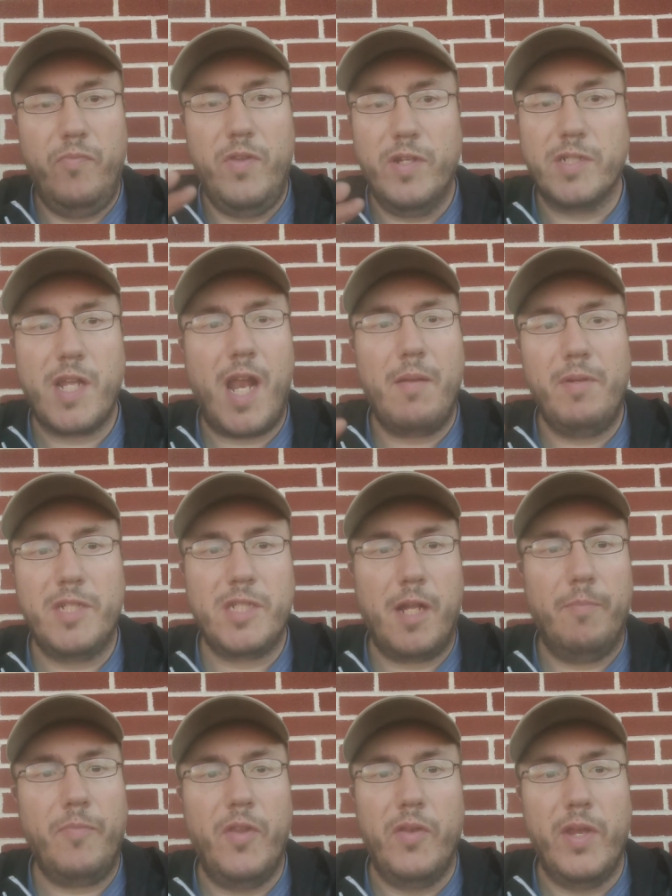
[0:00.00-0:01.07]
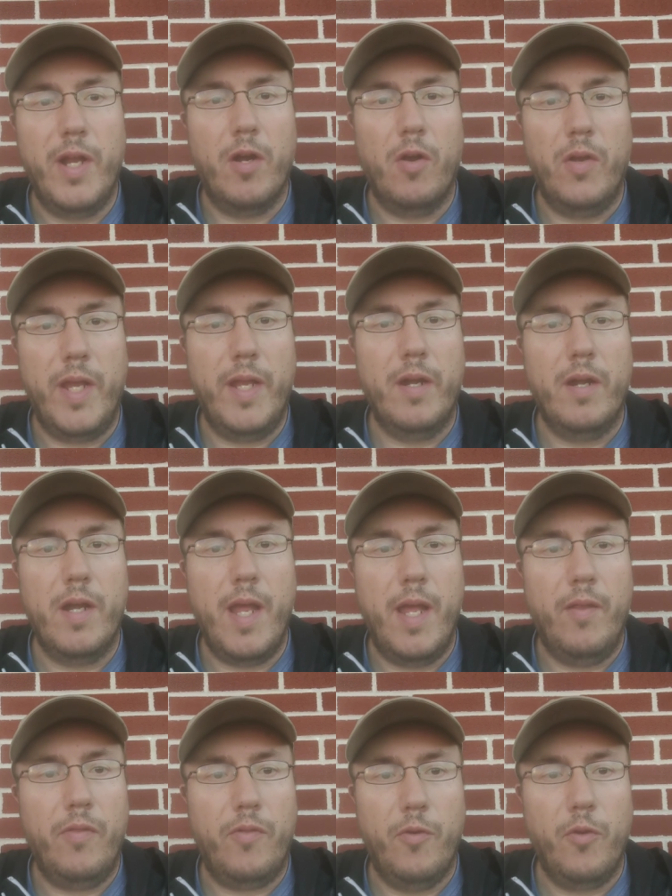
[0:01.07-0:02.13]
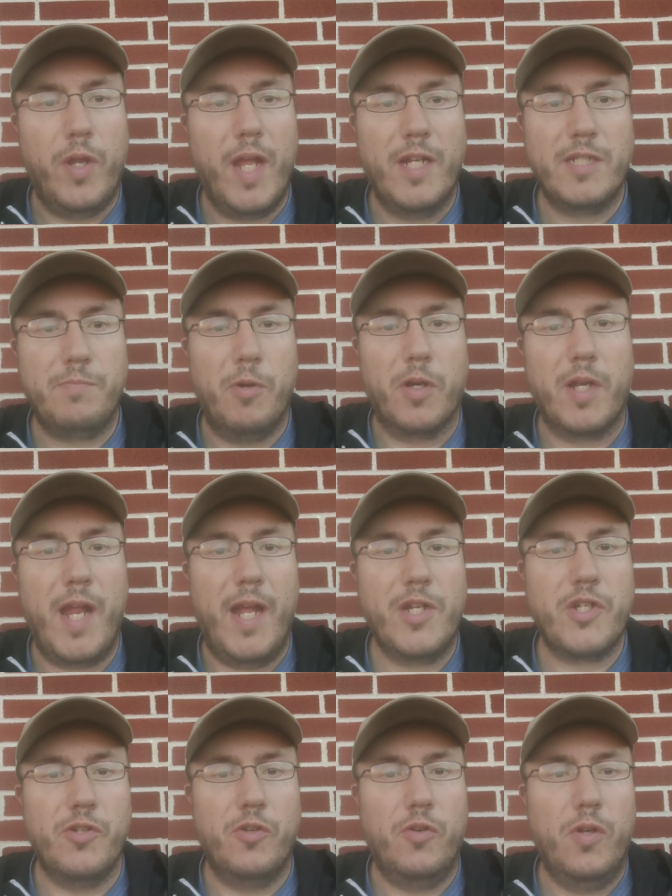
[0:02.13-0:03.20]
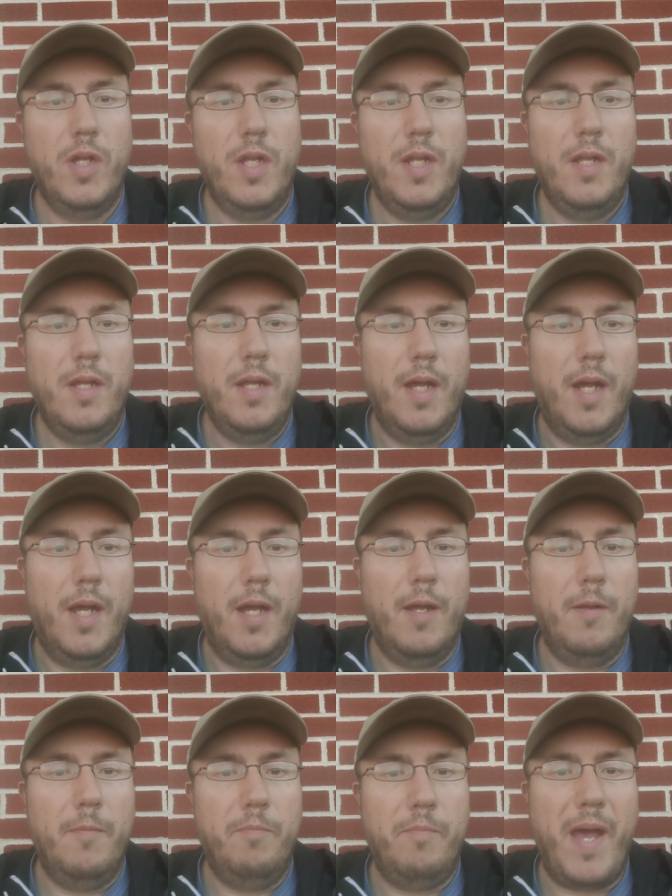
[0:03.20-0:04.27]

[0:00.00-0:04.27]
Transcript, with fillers: there's got to be something there on the internet through Gettysburg National uh,